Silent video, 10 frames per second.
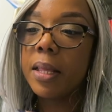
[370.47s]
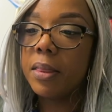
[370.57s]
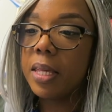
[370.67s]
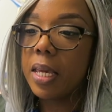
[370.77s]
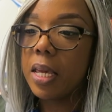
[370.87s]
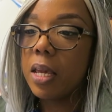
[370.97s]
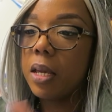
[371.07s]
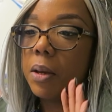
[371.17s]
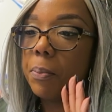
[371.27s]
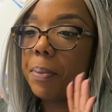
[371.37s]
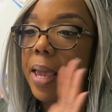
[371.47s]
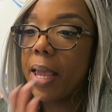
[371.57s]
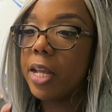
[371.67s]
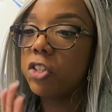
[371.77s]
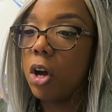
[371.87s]
the
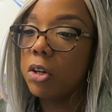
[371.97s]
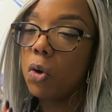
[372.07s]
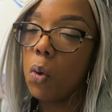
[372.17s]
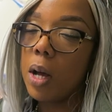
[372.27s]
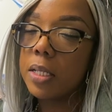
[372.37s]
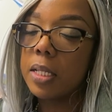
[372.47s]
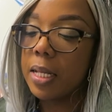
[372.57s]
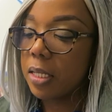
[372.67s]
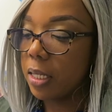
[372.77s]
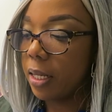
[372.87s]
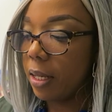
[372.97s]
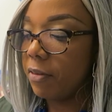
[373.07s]
page on Kwanzaa that's gonna